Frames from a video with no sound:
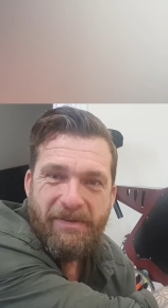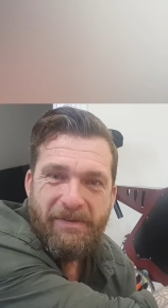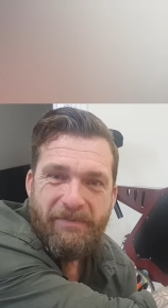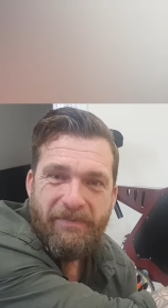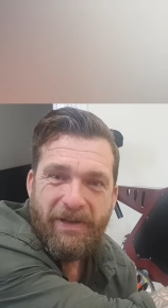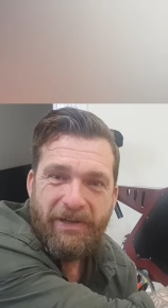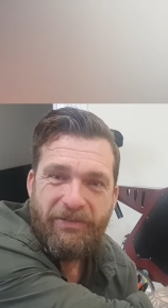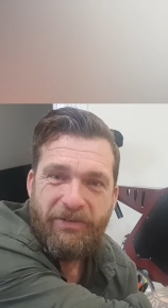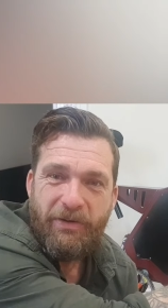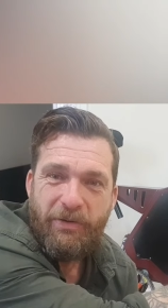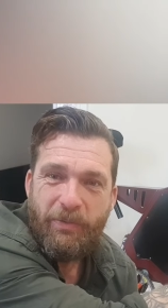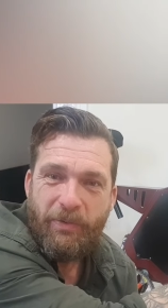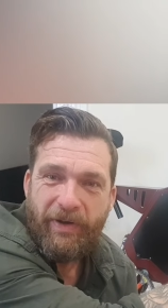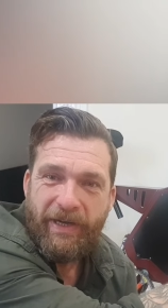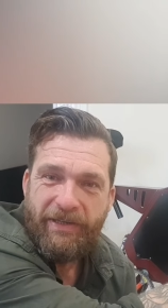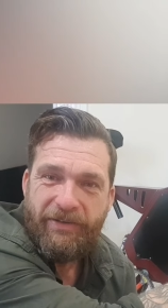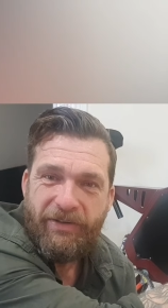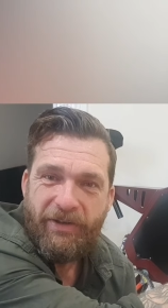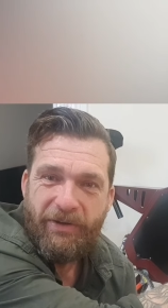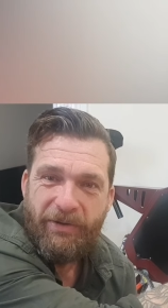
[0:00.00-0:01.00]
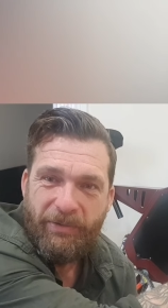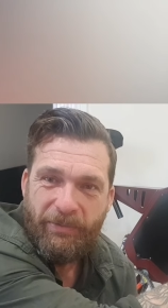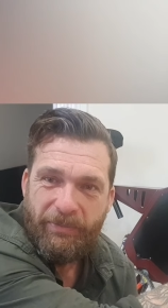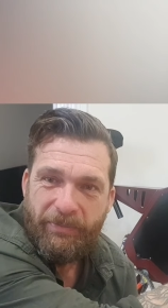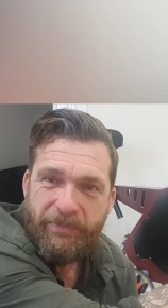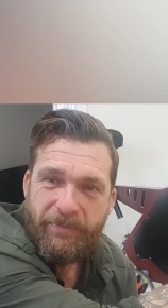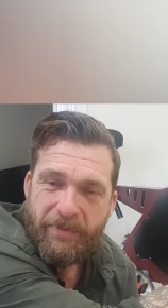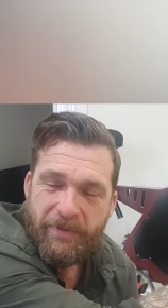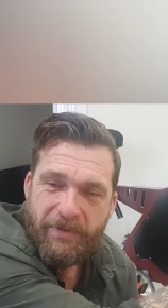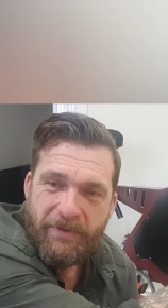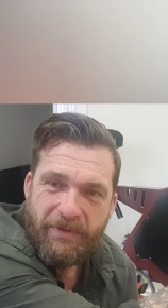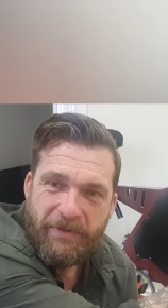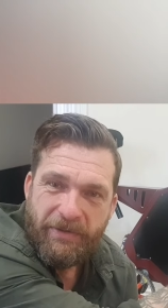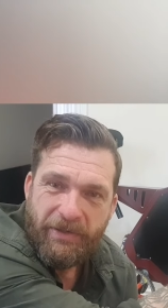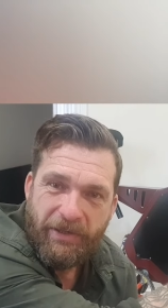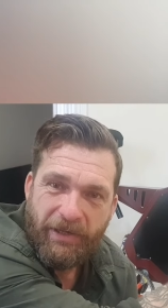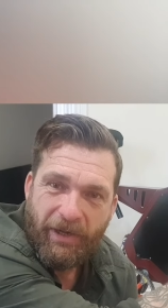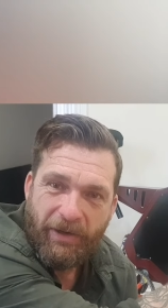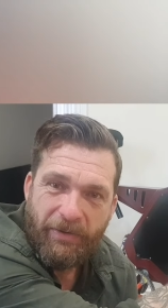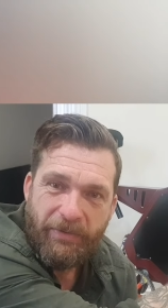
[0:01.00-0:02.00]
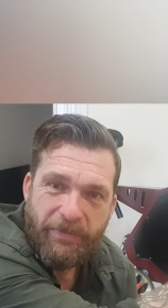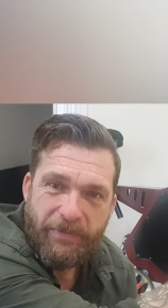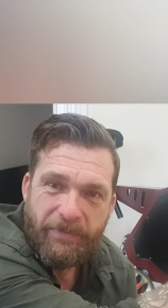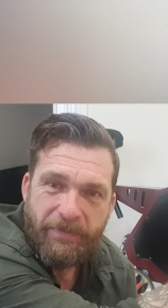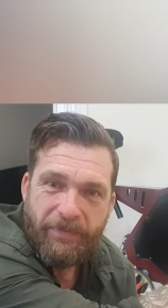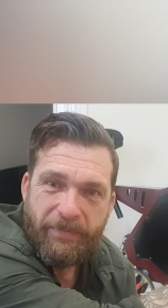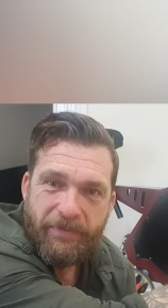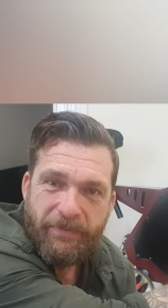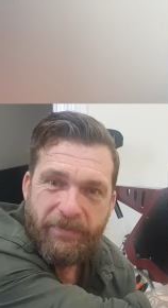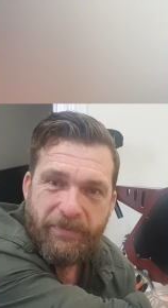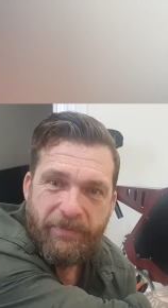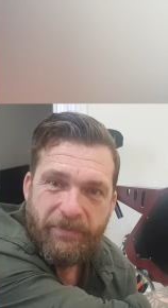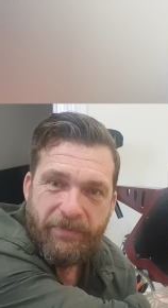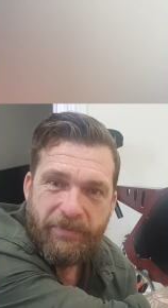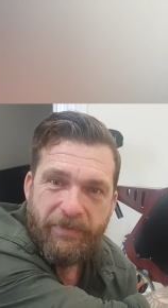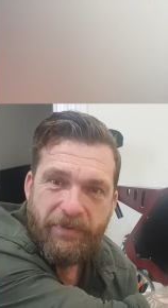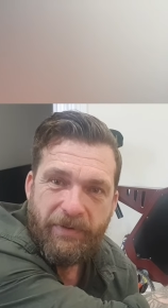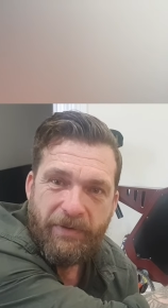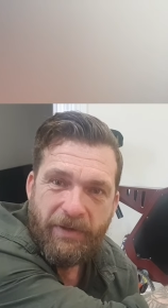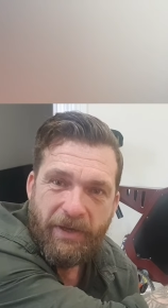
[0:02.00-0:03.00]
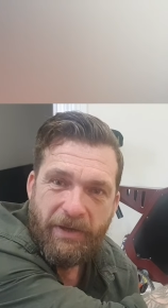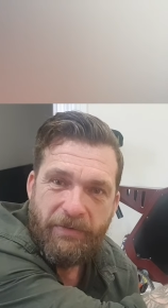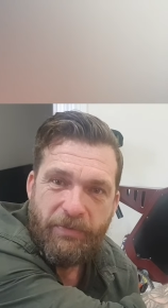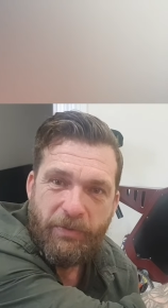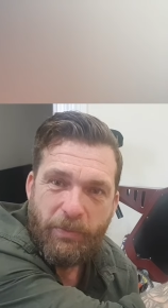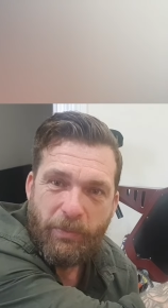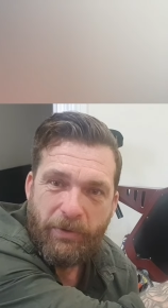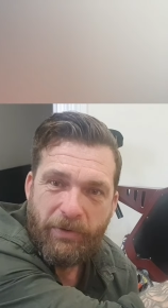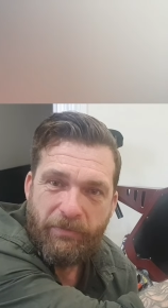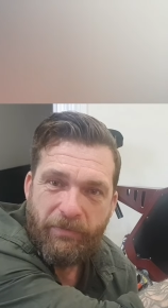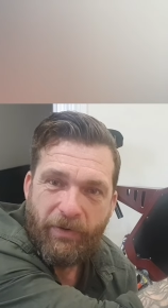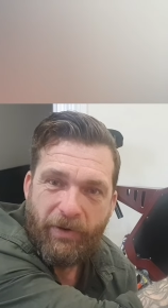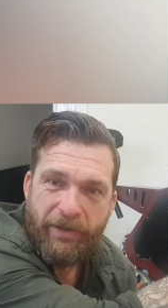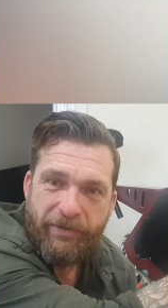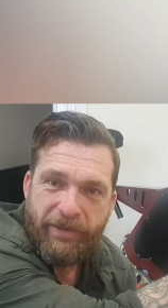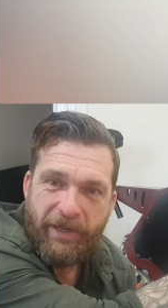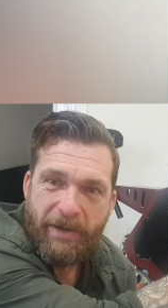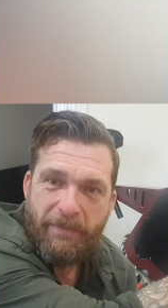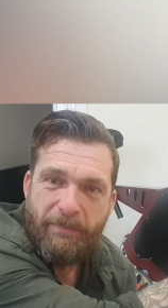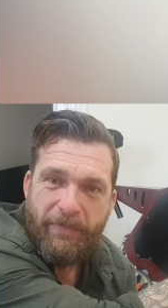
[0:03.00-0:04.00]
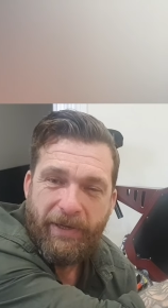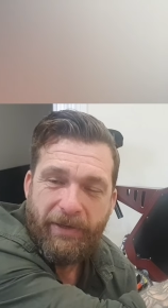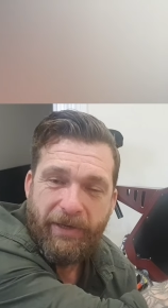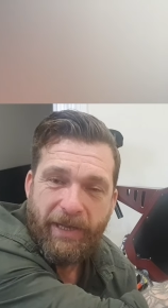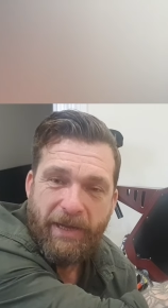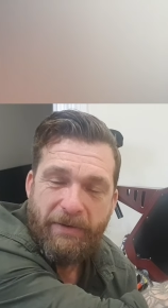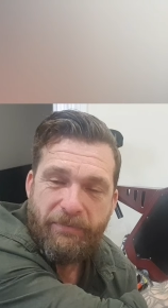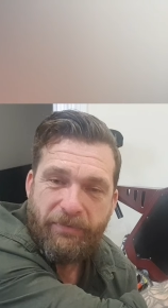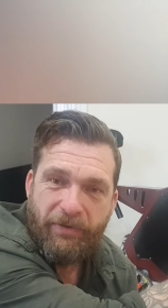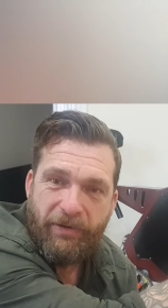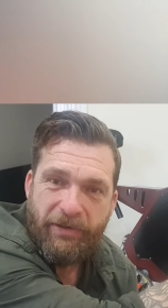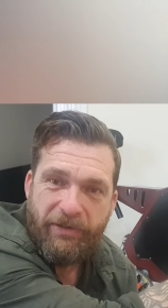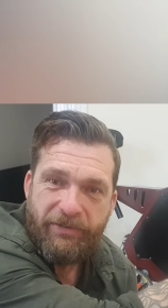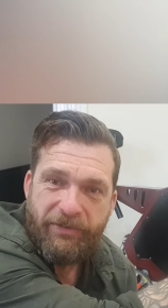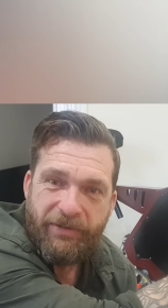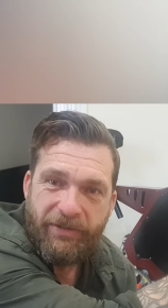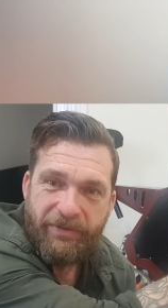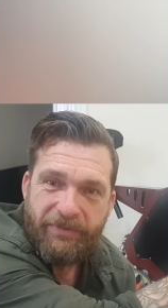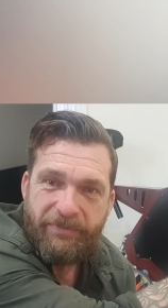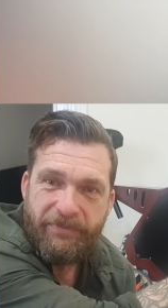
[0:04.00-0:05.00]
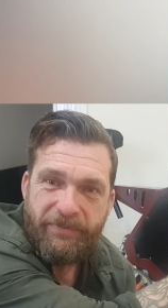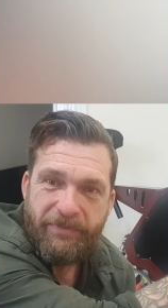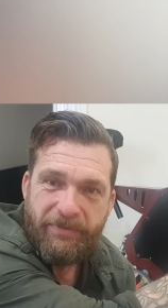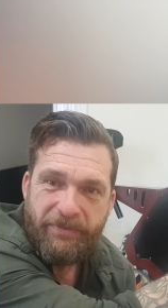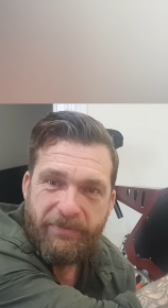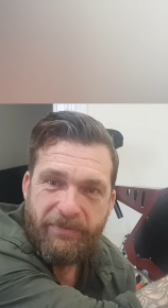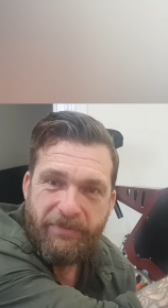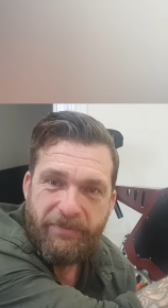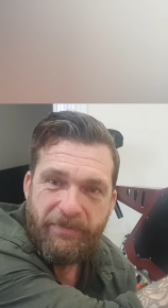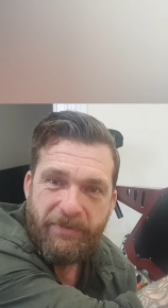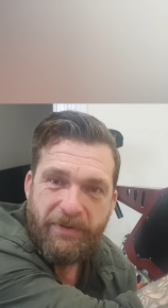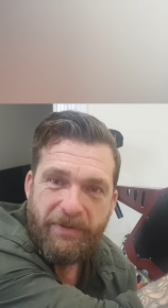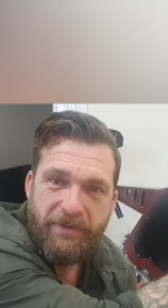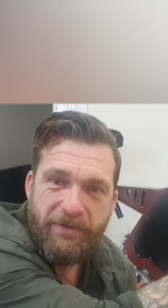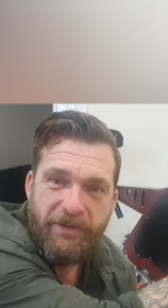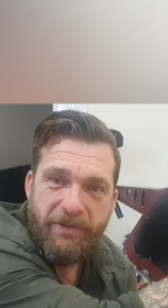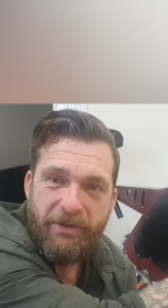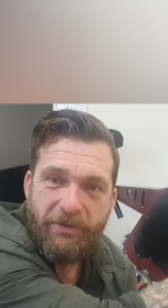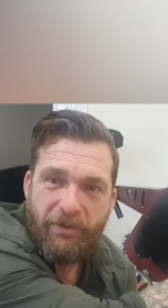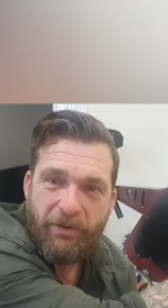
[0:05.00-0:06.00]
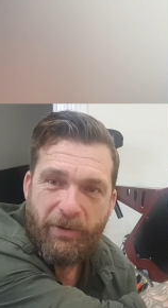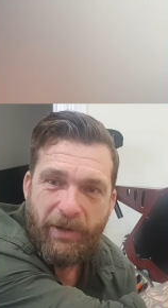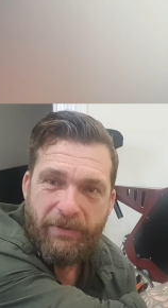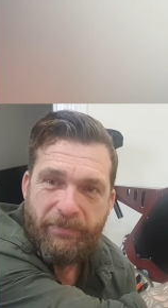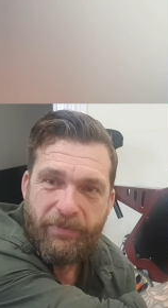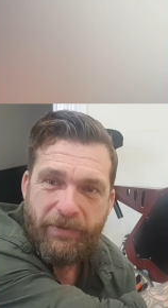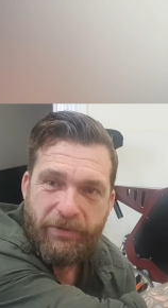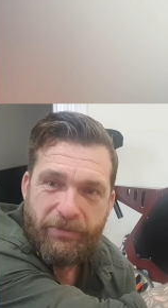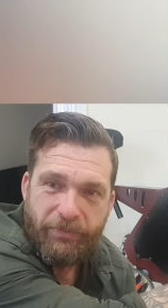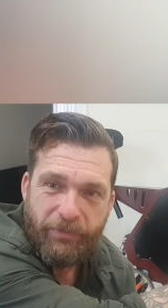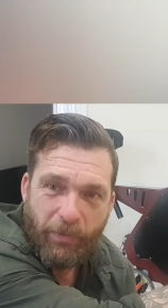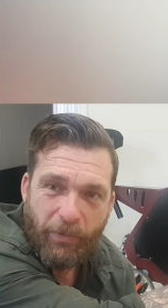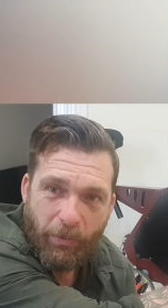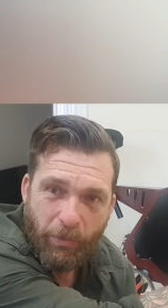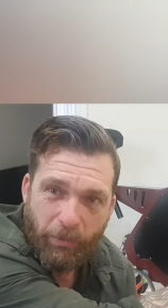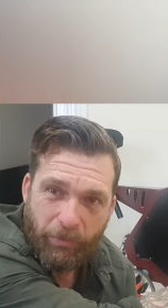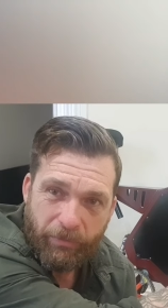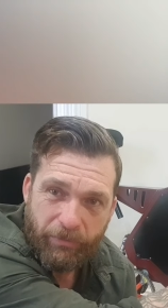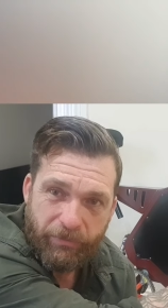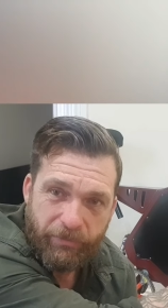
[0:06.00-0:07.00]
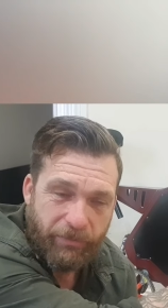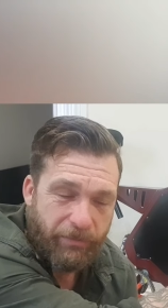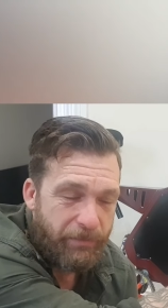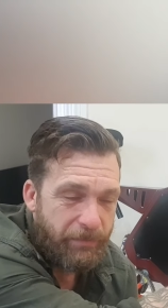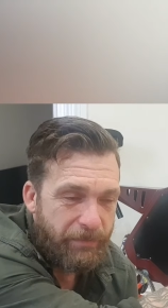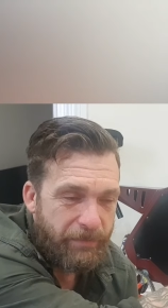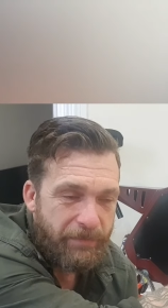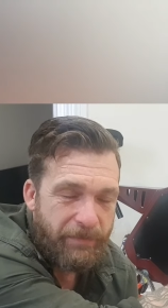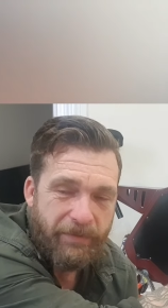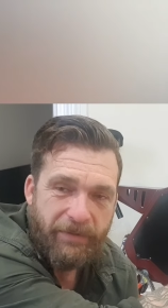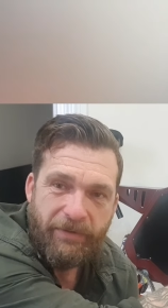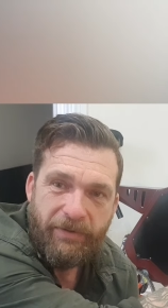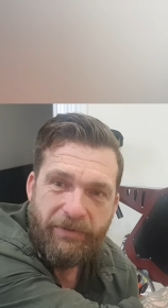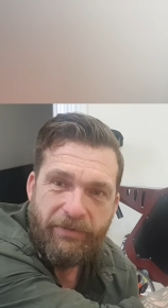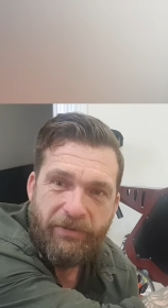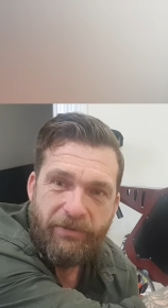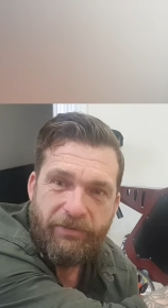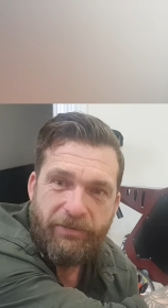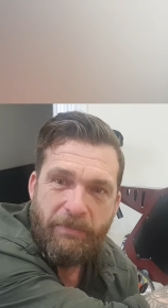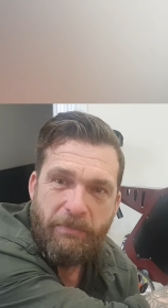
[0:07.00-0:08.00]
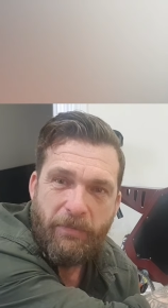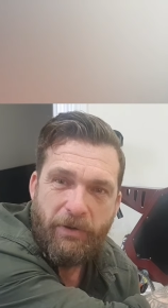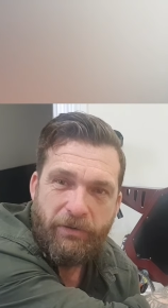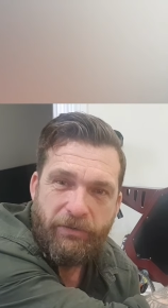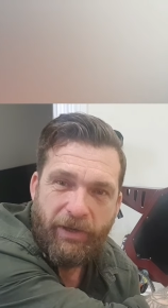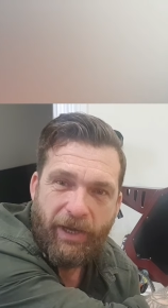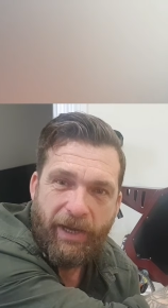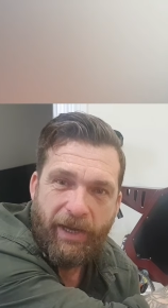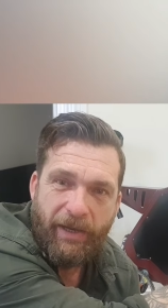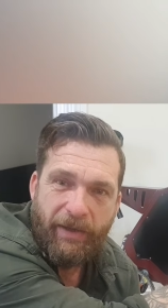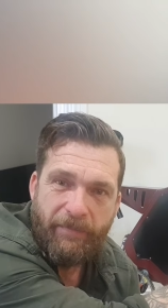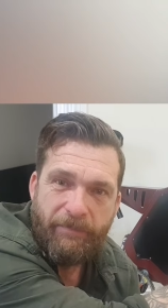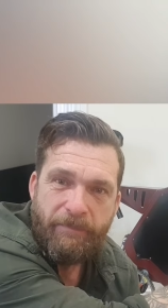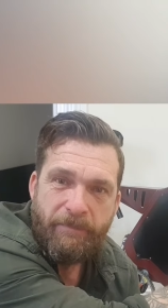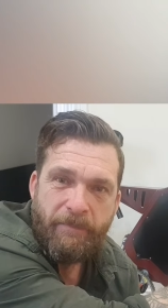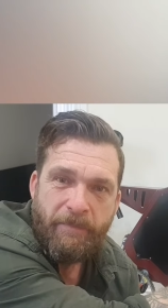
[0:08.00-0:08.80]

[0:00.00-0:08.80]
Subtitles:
they do what they do. You know, if you want to ride down Mount Everest, you're not going to have these forks. It's as simple as that.